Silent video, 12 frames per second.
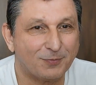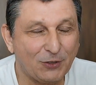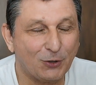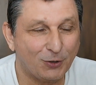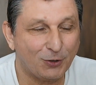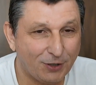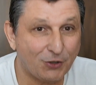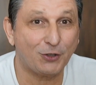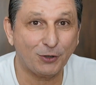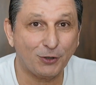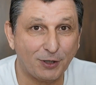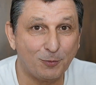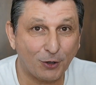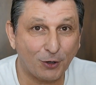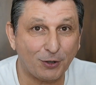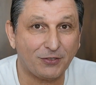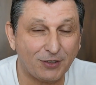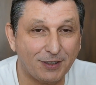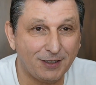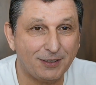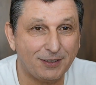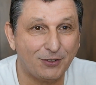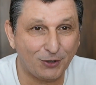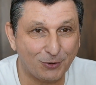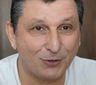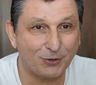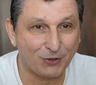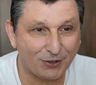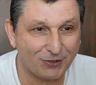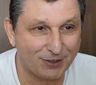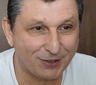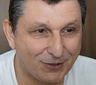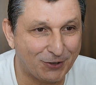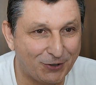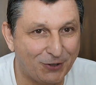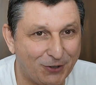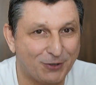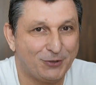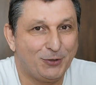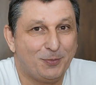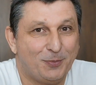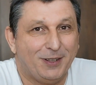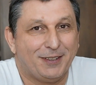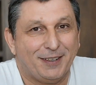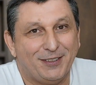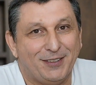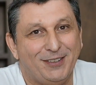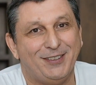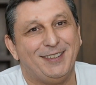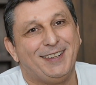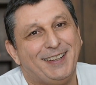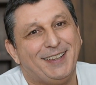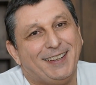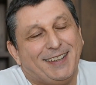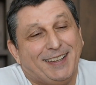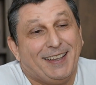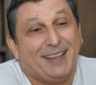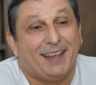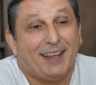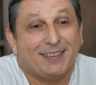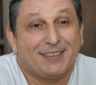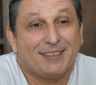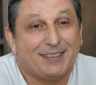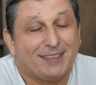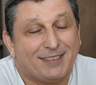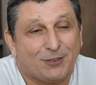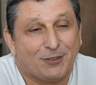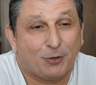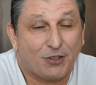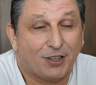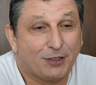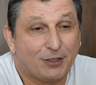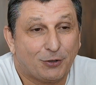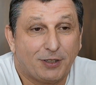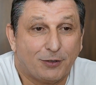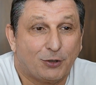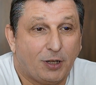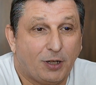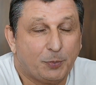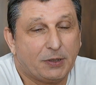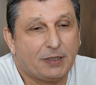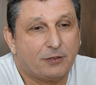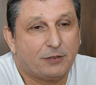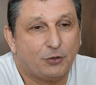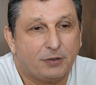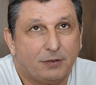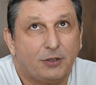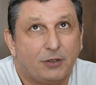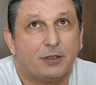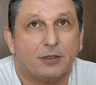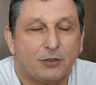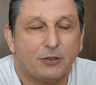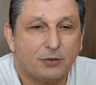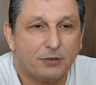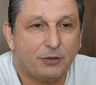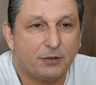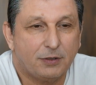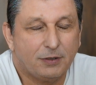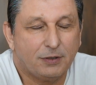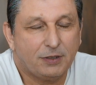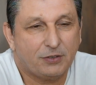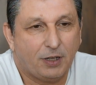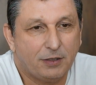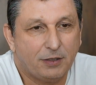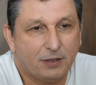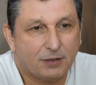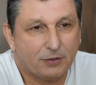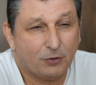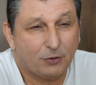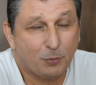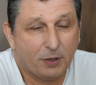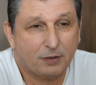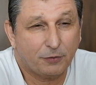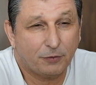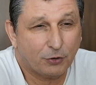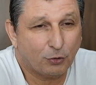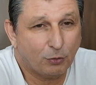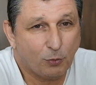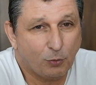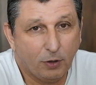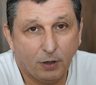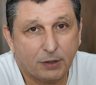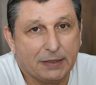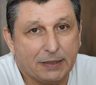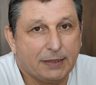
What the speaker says: So digital democracy, digital justice, you're building it all. And switching gear to another topic, as you're designing this amazing virtual world,